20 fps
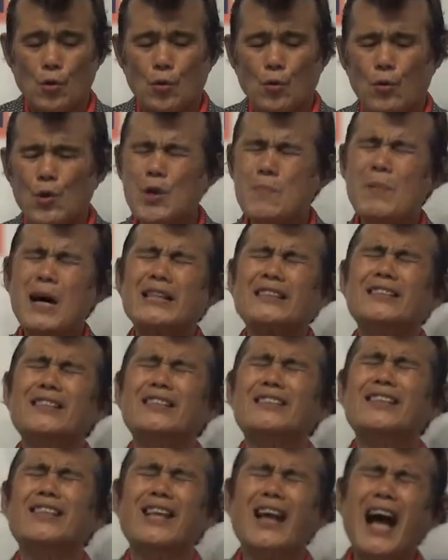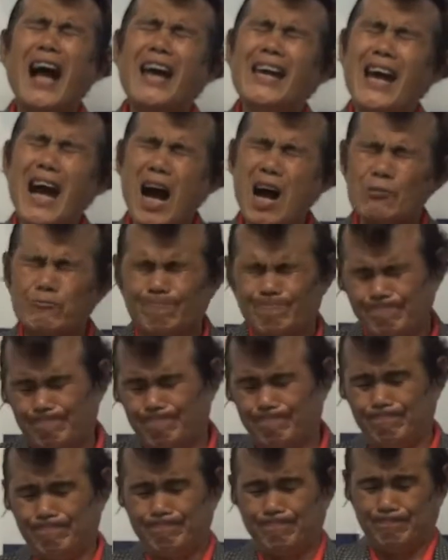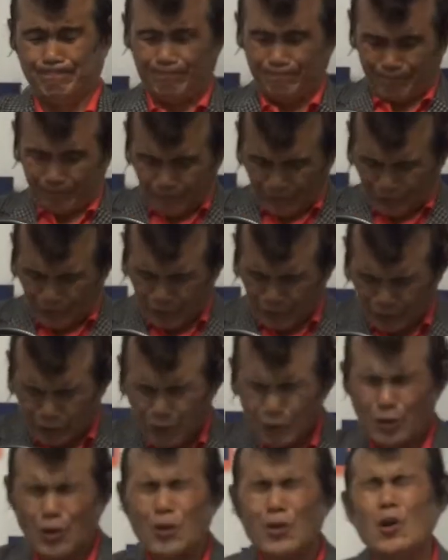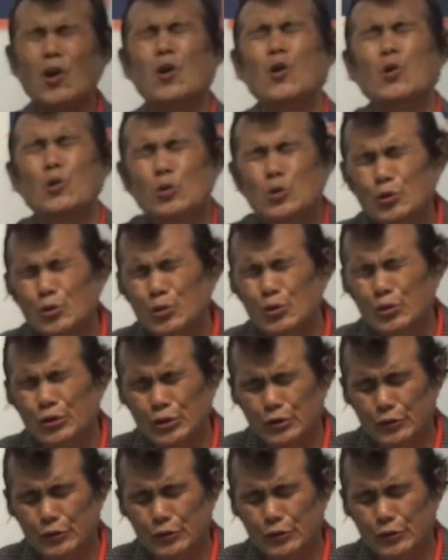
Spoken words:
We must cry out to the Lord.